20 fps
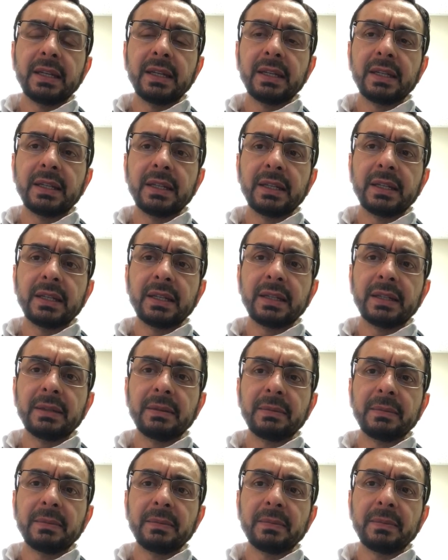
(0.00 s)
uh,
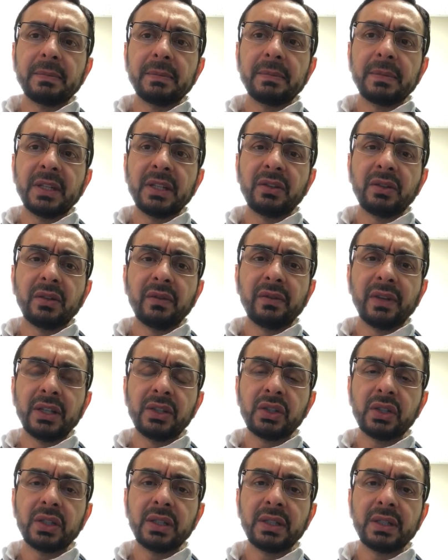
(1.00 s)

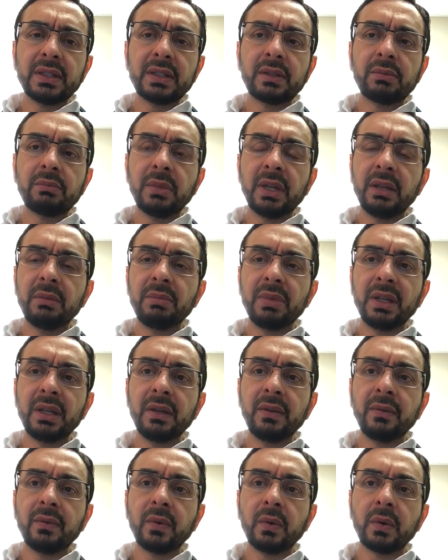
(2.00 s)
interventions, maybe
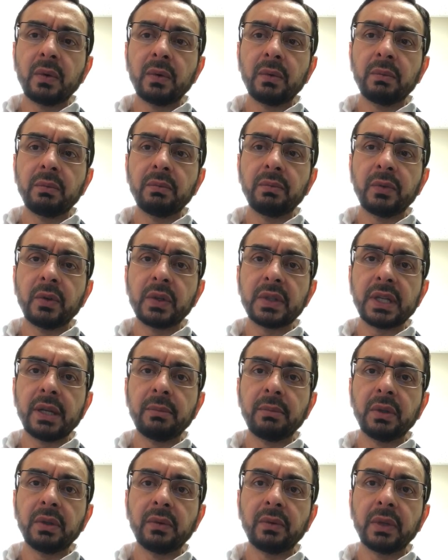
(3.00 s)
for
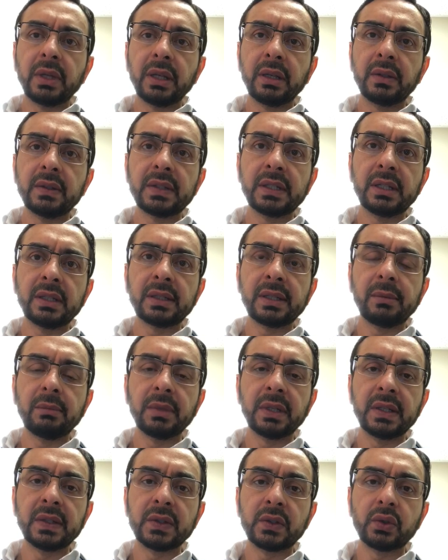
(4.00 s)
example, if I see
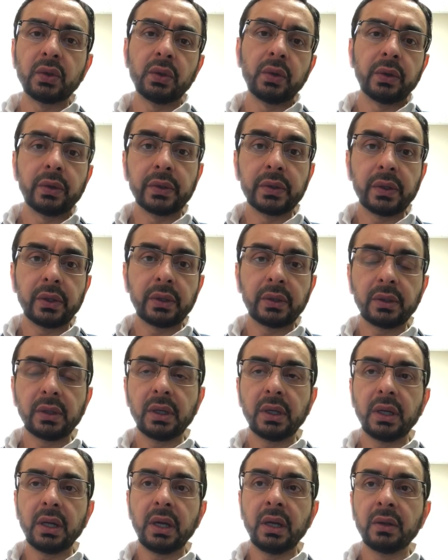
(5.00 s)
somebody's sugars are
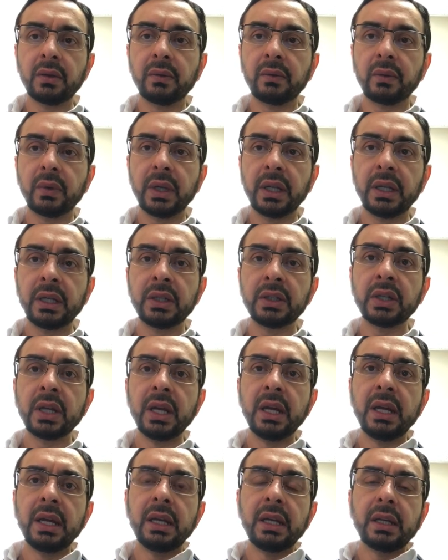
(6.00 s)
out of range,
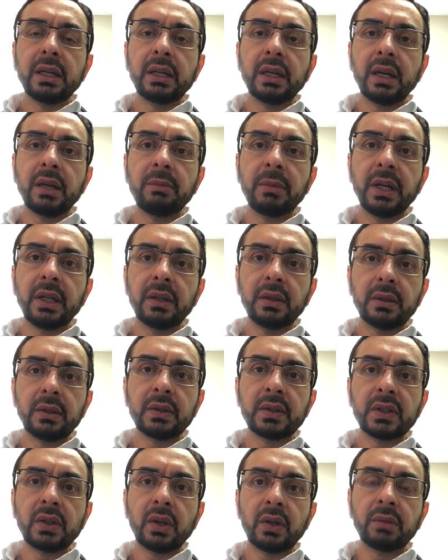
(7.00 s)
I might
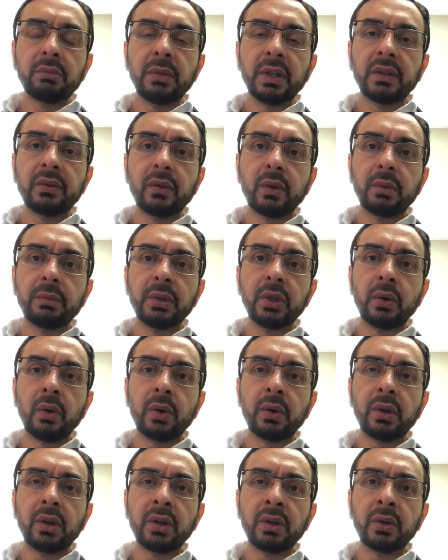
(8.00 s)
start metformin
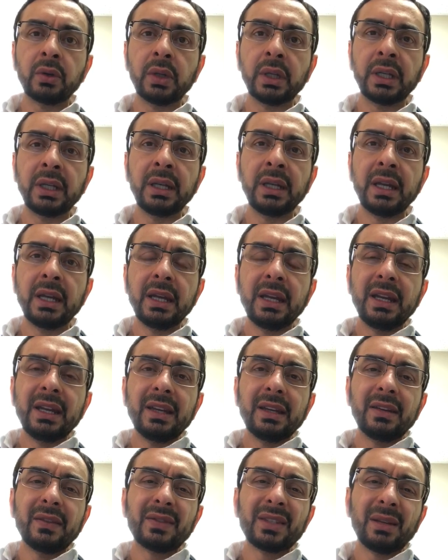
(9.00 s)
or early.
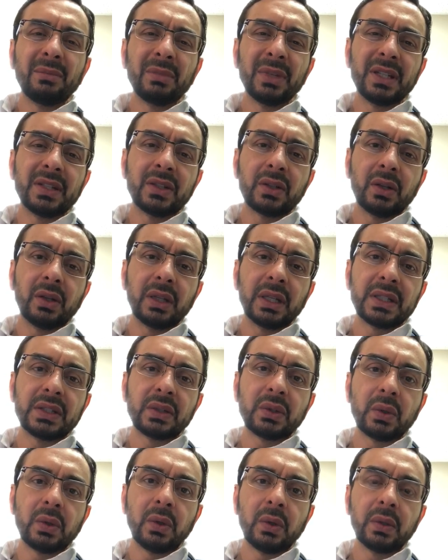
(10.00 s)
If somebody's
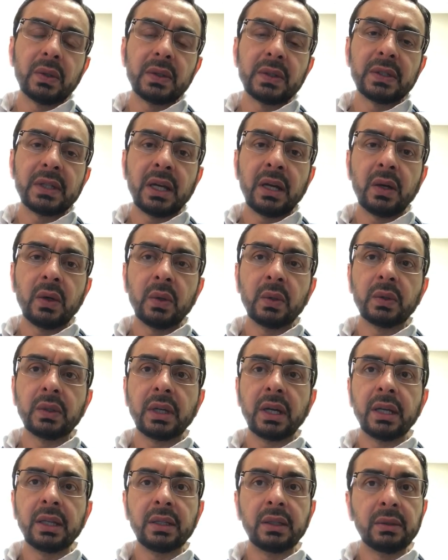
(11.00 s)
cholesterol is out,
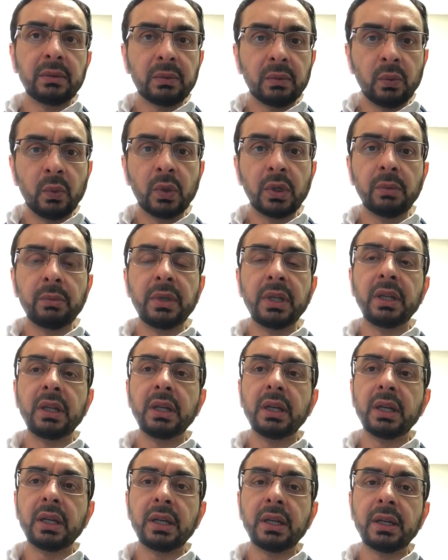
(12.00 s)
I will be